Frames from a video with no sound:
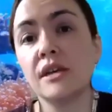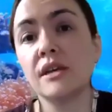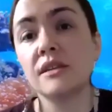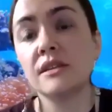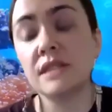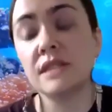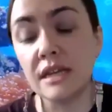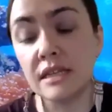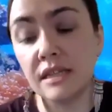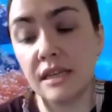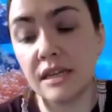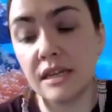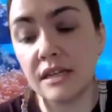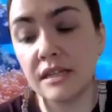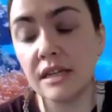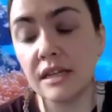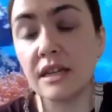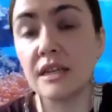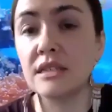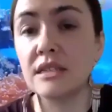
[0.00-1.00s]
This
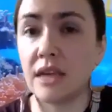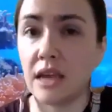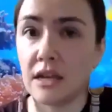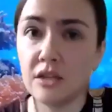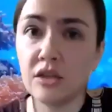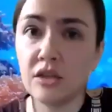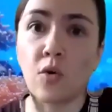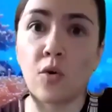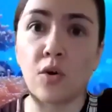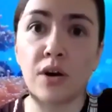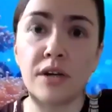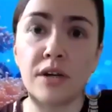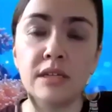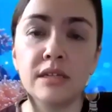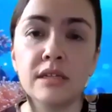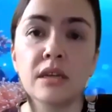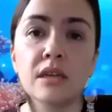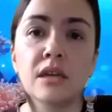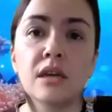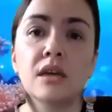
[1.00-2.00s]
is an intense
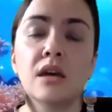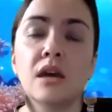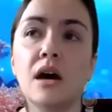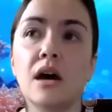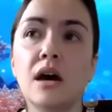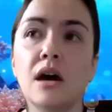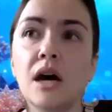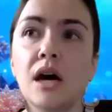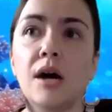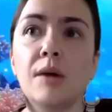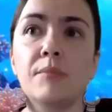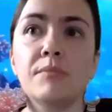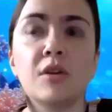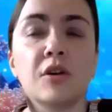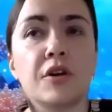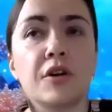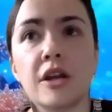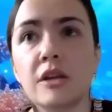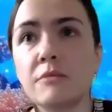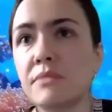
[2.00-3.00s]
course. Um, you're
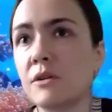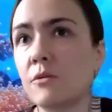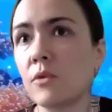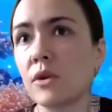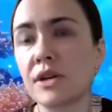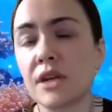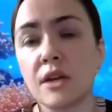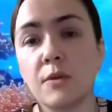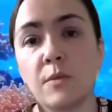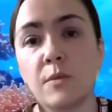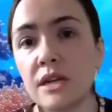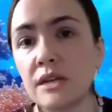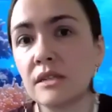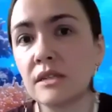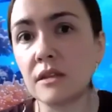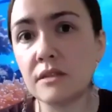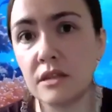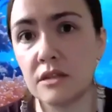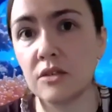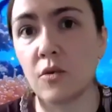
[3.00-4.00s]
going to be working weeks
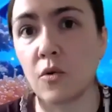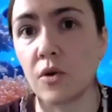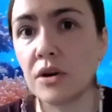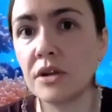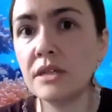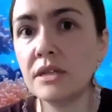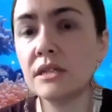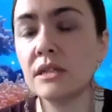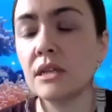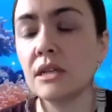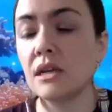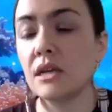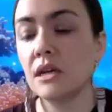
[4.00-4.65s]
on this course.